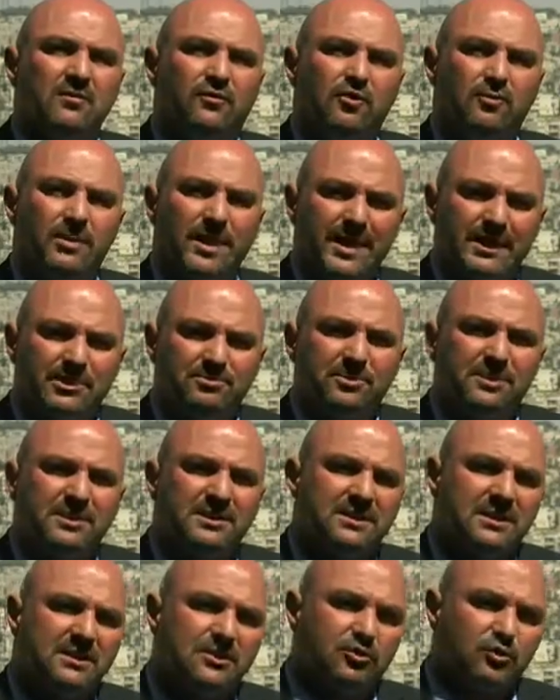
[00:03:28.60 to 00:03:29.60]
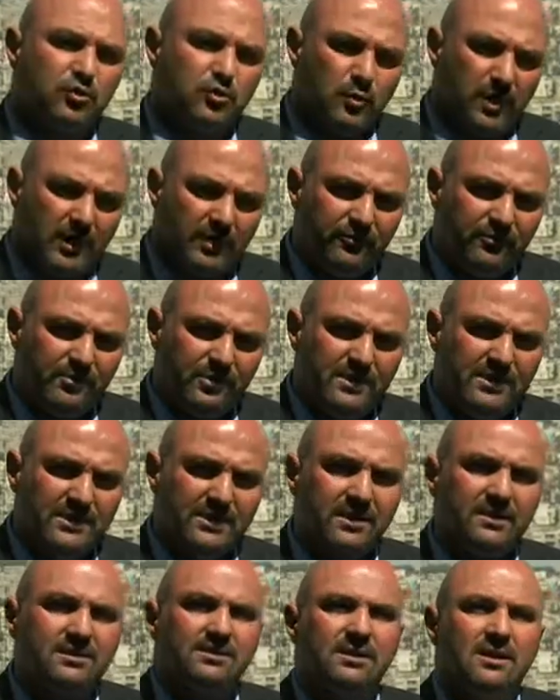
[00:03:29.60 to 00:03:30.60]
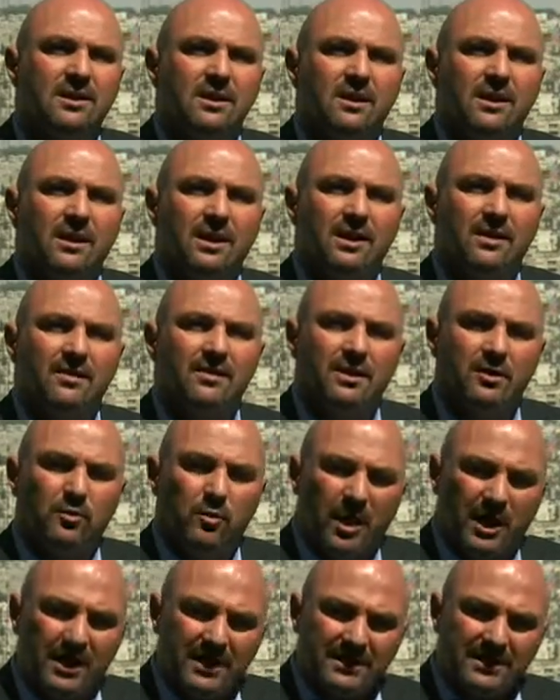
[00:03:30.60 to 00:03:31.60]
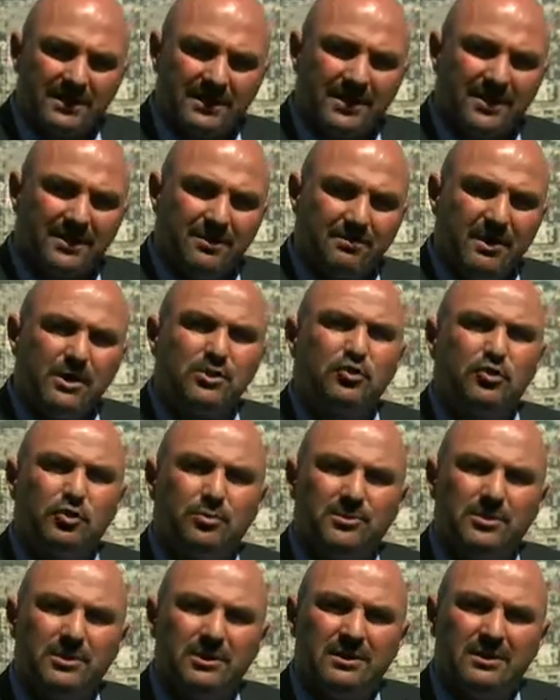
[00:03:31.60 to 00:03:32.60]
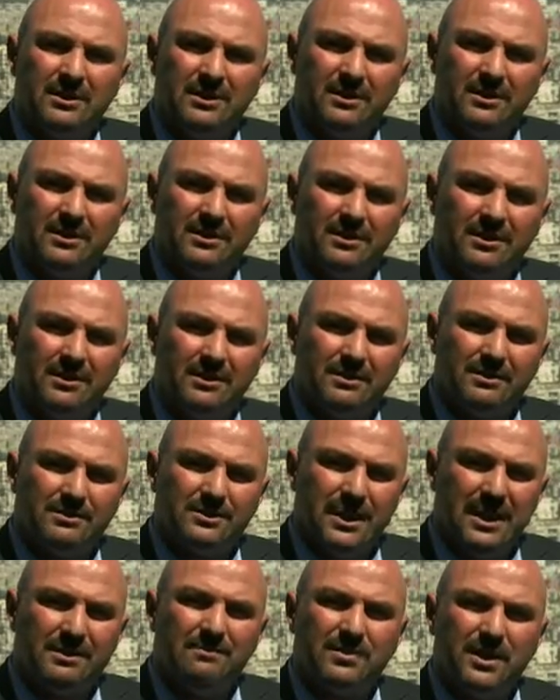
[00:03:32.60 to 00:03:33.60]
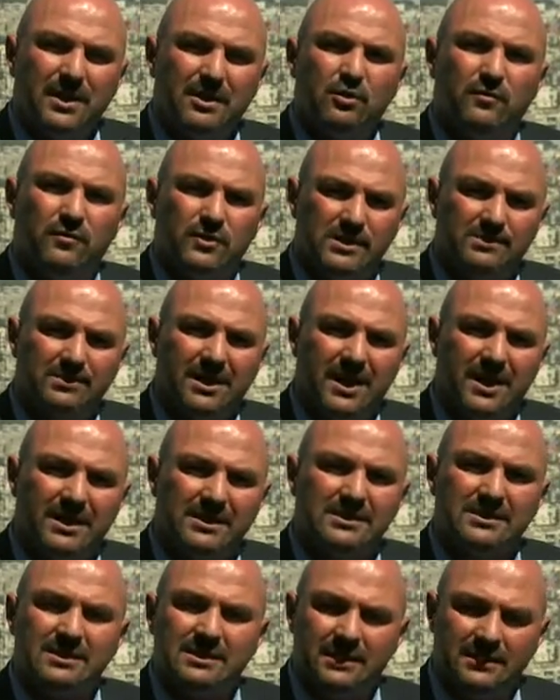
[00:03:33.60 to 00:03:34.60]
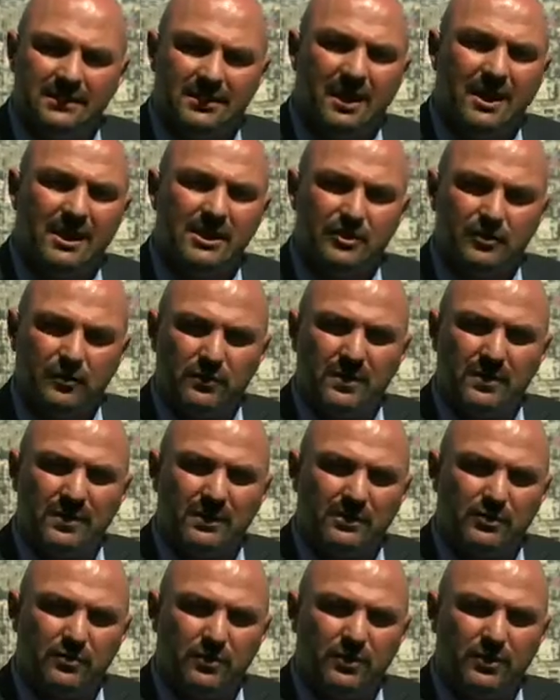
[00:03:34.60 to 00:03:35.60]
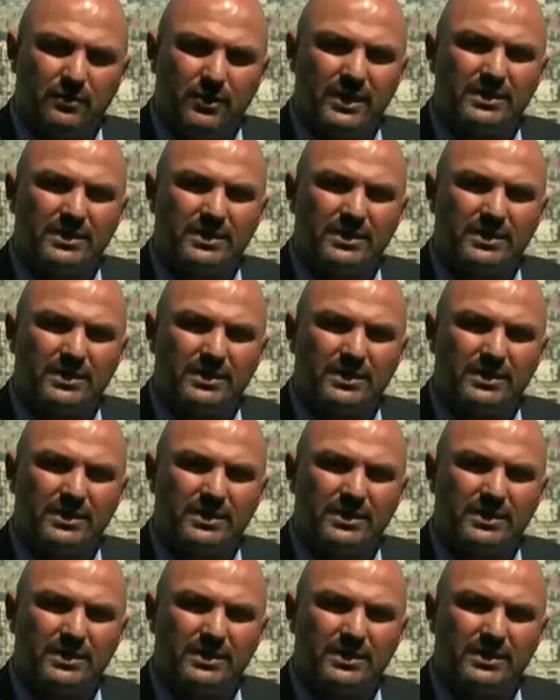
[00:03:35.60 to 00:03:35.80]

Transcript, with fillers: from 8% to 12%, uh, there was a measurable uh, uh dampening of demand tied to the, to the